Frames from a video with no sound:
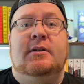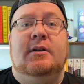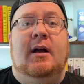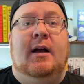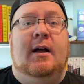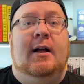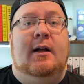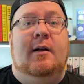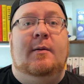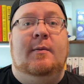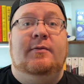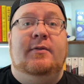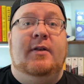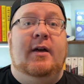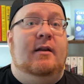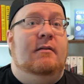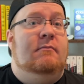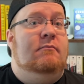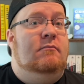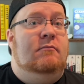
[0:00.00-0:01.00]

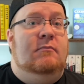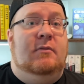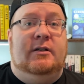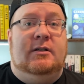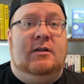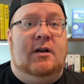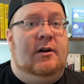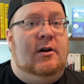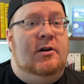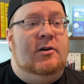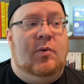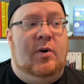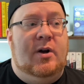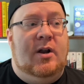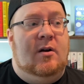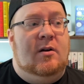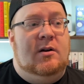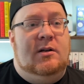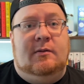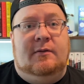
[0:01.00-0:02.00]
that is 120
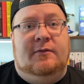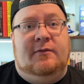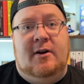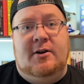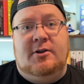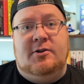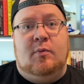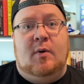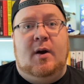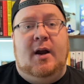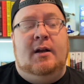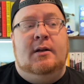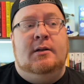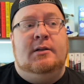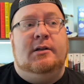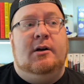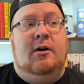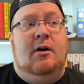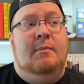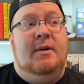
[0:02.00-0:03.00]
hertz refresh rate, and
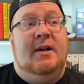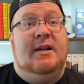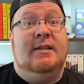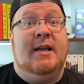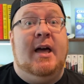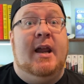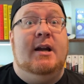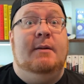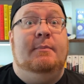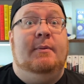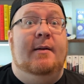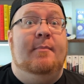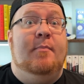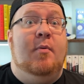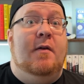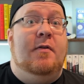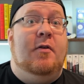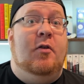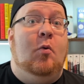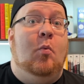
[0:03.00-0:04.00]
so I'm excited to play
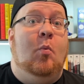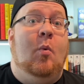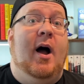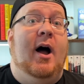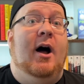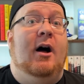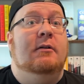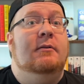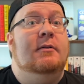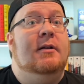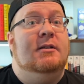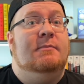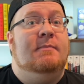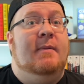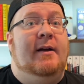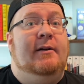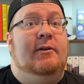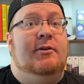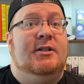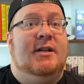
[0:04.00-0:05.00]
Breath of the Wild because
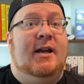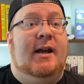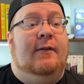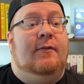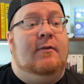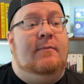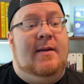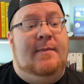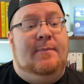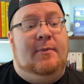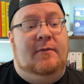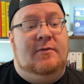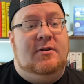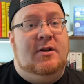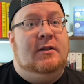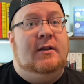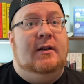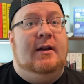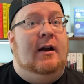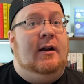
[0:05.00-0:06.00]
my understanding from people who have
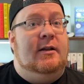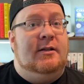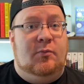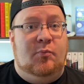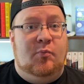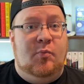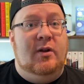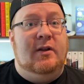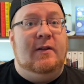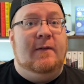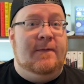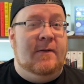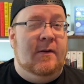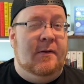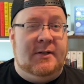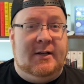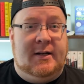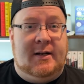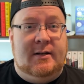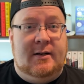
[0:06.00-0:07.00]
checked it out is it really
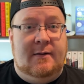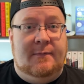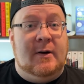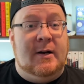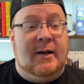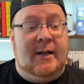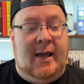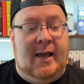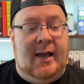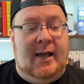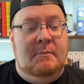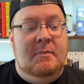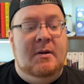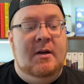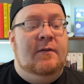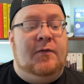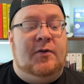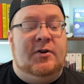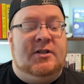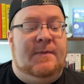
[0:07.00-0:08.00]
feels like a different game
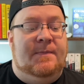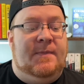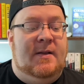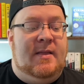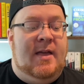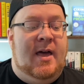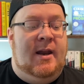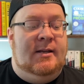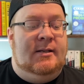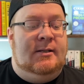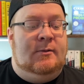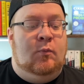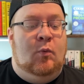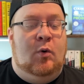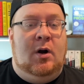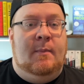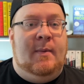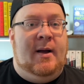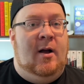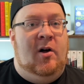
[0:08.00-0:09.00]
for something that is
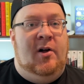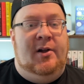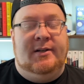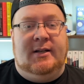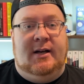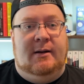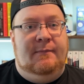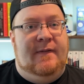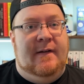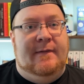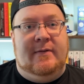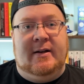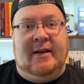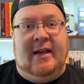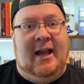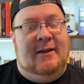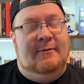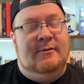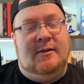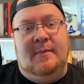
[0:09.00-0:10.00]
one of my all-time favorite
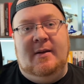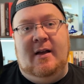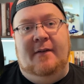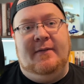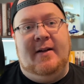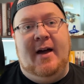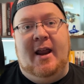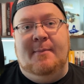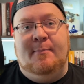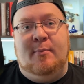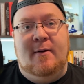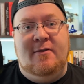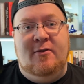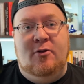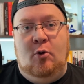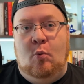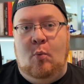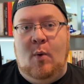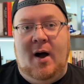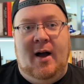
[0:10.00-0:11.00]
games. I mean, I've got a Breath of
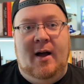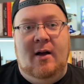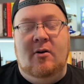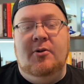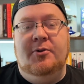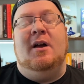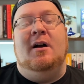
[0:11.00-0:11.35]
the Wild